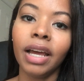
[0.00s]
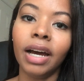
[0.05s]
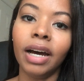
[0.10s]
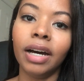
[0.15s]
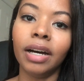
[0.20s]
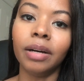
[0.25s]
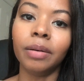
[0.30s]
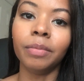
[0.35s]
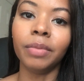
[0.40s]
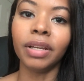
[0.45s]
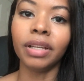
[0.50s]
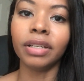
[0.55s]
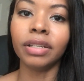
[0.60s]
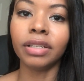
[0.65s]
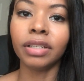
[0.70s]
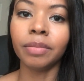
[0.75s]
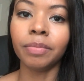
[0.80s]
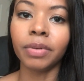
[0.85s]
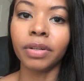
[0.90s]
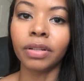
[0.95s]
and
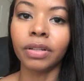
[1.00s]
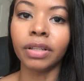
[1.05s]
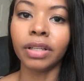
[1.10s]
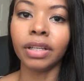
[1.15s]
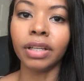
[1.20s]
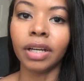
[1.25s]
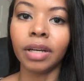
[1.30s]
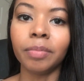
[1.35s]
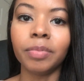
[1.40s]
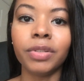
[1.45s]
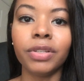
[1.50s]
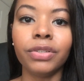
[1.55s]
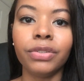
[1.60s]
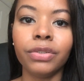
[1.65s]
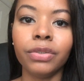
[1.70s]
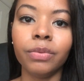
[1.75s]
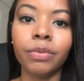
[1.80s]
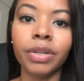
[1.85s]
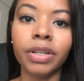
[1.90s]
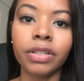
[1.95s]
typically up to
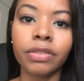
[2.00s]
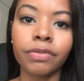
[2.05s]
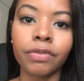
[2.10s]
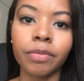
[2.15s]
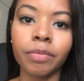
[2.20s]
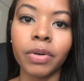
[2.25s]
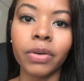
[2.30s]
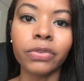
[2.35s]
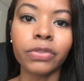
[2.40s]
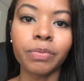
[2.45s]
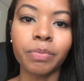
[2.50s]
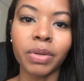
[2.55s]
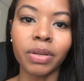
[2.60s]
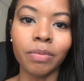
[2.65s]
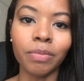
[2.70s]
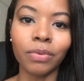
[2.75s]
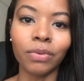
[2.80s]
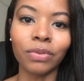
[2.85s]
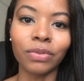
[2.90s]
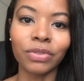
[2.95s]
2 weeks for most
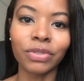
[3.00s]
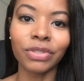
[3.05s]
people.